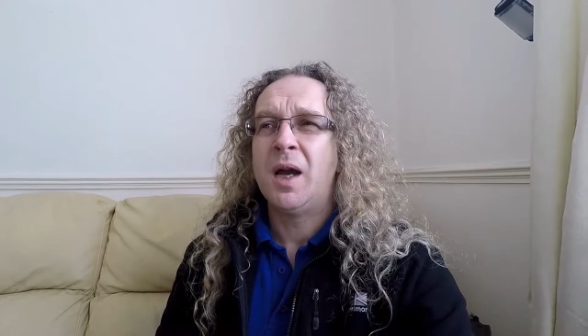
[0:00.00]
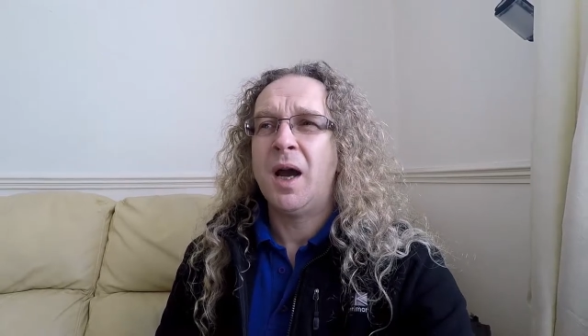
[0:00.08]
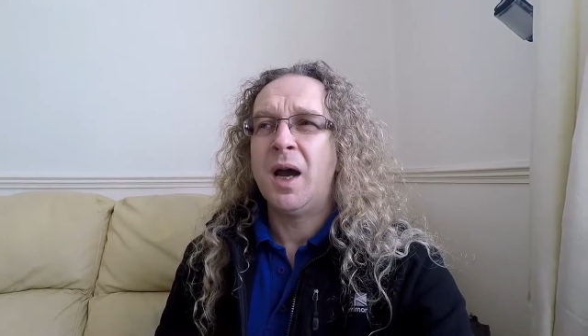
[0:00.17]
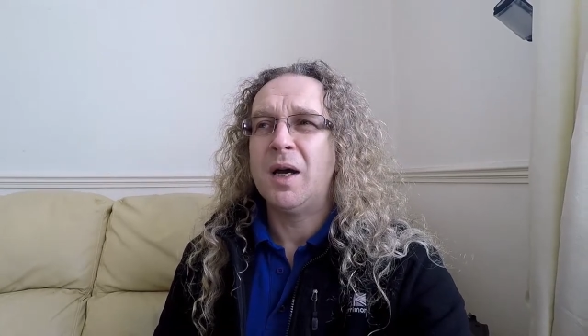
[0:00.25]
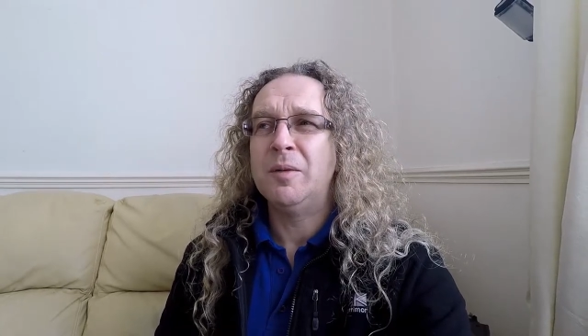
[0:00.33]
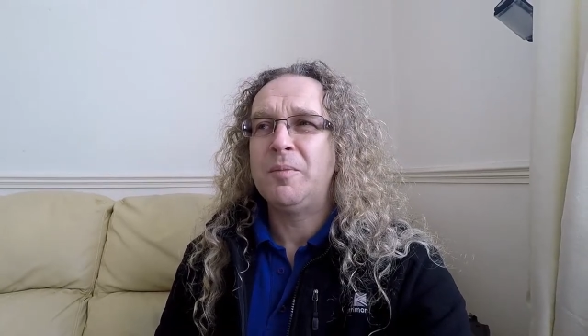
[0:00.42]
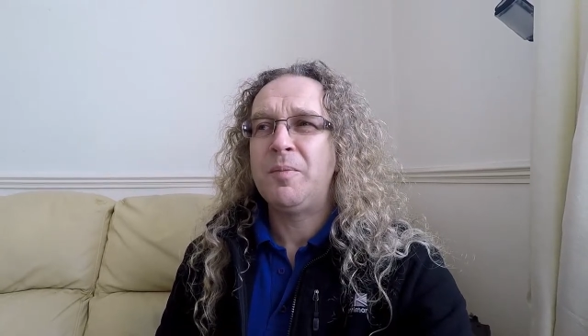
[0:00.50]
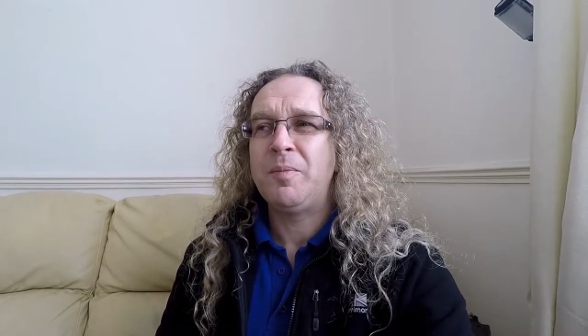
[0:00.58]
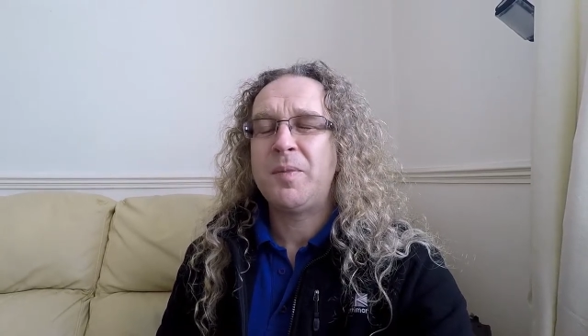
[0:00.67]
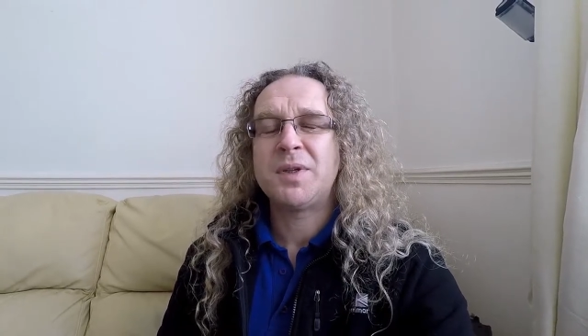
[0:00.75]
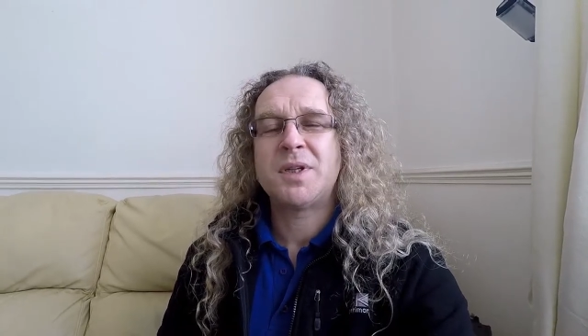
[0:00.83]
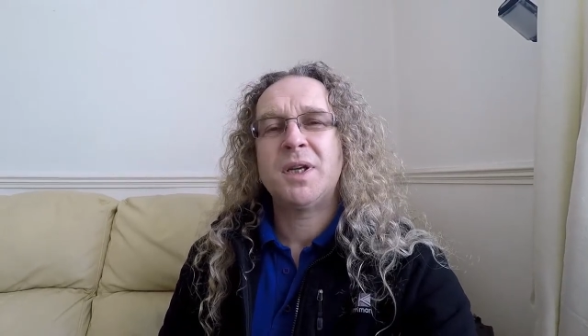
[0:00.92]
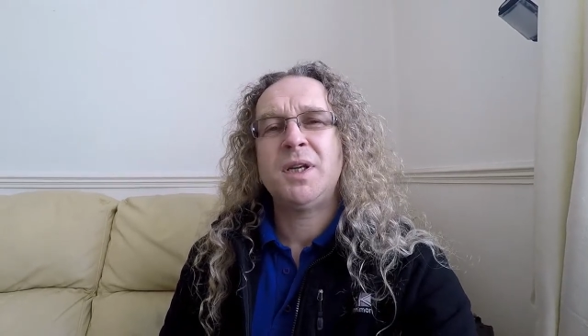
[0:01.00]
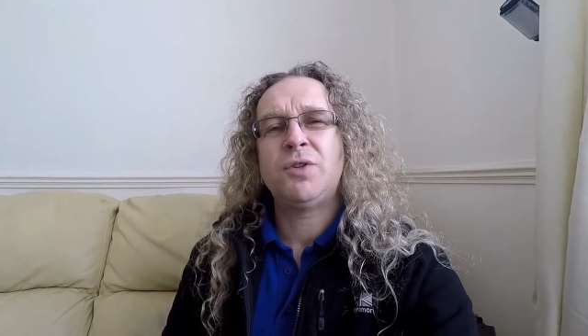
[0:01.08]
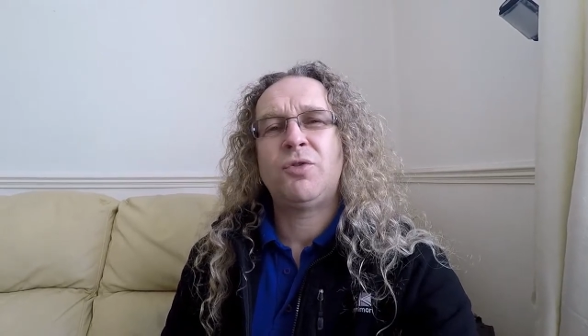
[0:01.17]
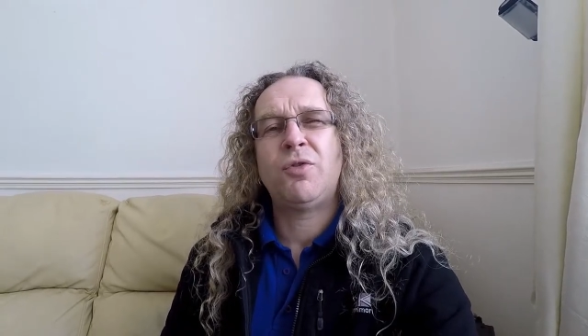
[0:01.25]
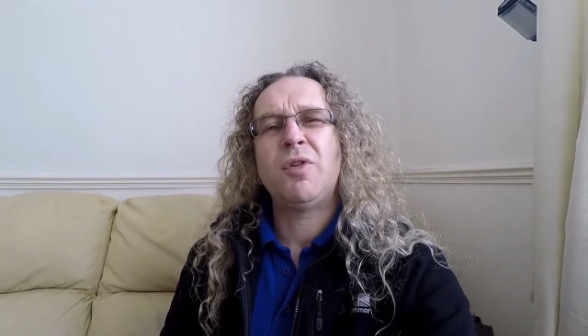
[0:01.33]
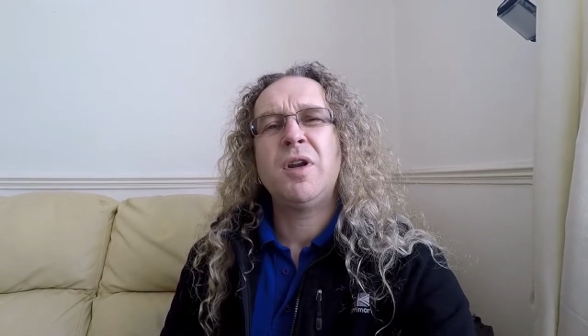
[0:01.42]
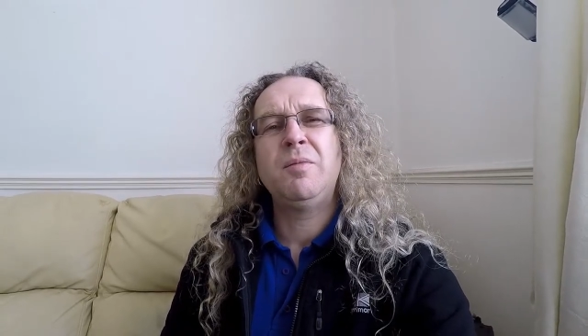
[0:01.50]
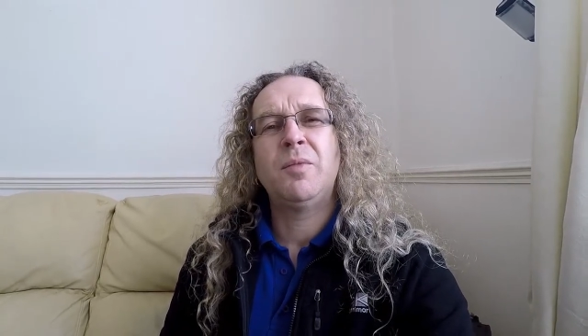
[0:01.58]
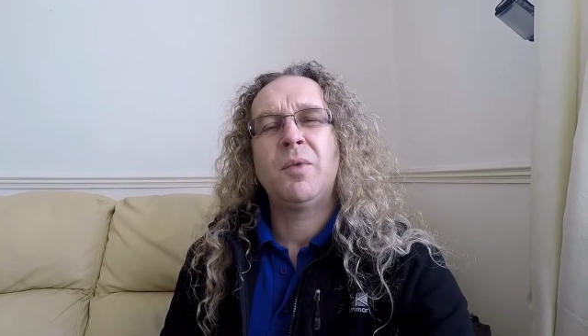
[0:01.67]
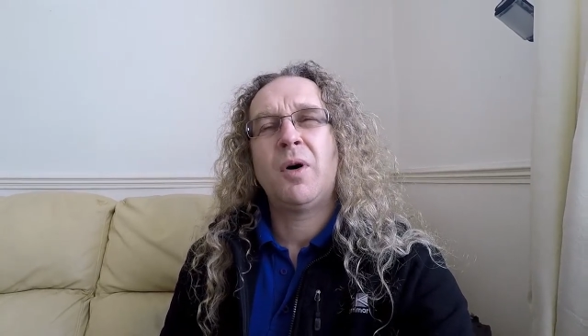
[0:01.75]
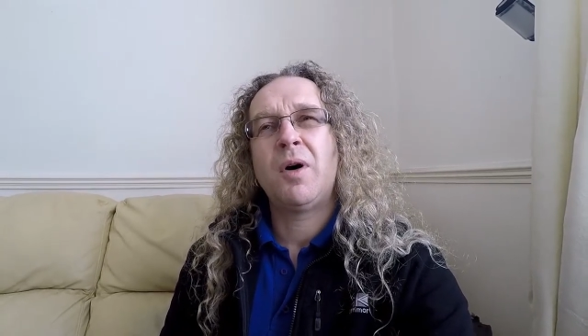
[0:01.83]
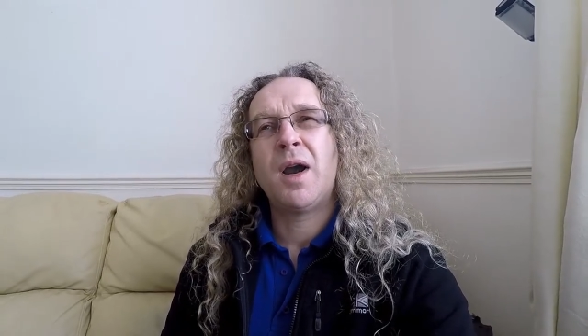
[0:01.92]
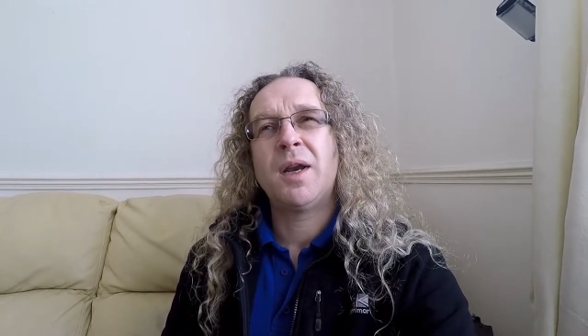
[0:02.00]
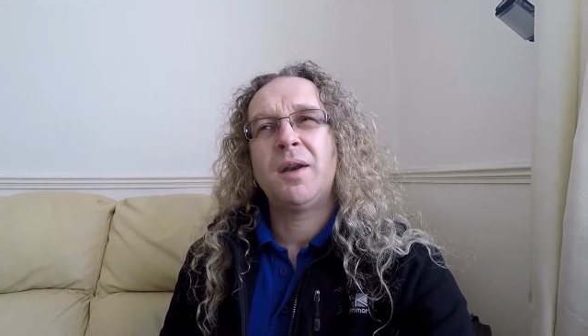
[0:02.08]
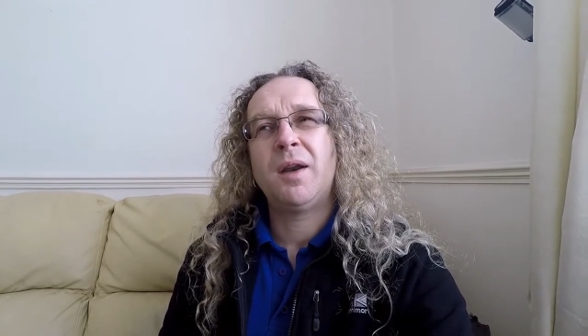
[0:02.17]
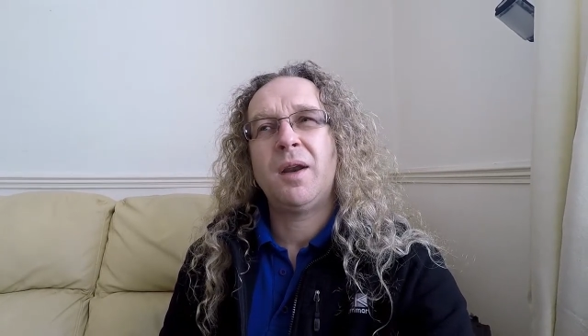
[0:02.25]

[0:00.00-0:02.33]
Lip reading: But so this dream, I